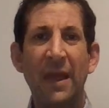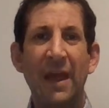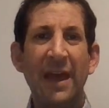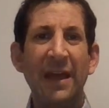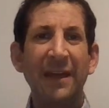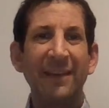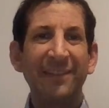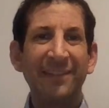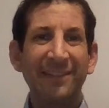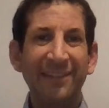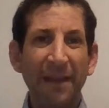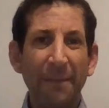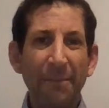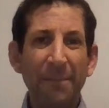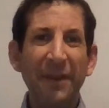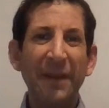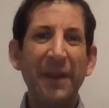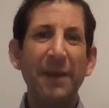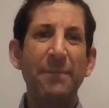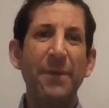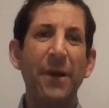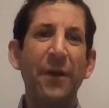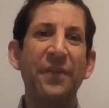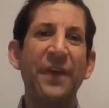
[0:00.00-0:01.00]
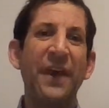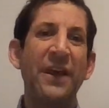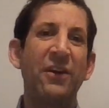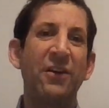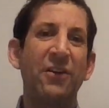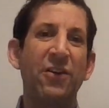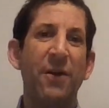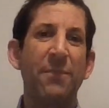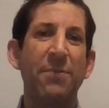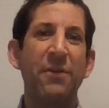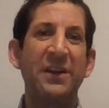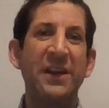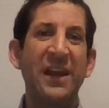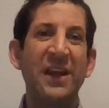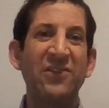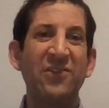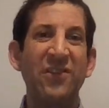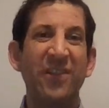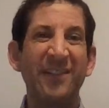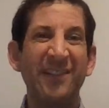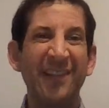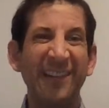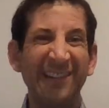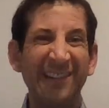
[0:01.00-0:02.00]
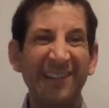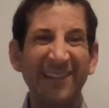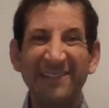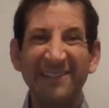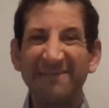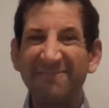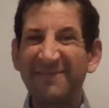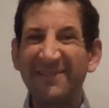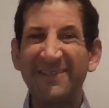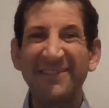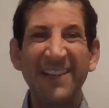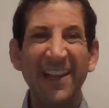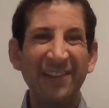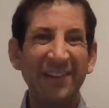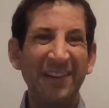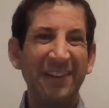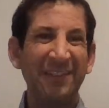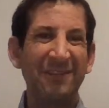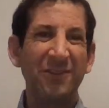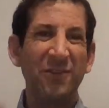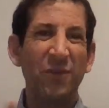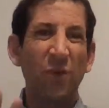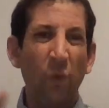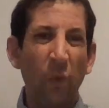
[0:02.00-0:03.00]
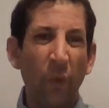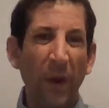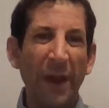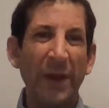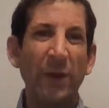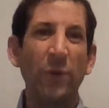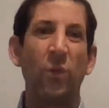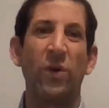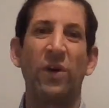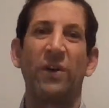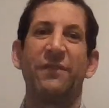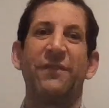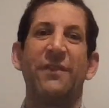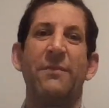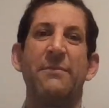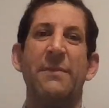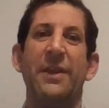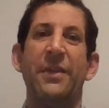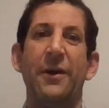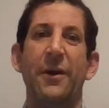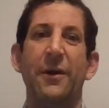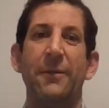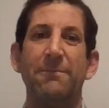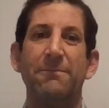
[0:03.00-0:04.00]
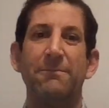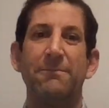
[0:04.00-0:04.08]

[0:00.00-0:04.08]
Something about that interpretation just doesn't quite work for me, though.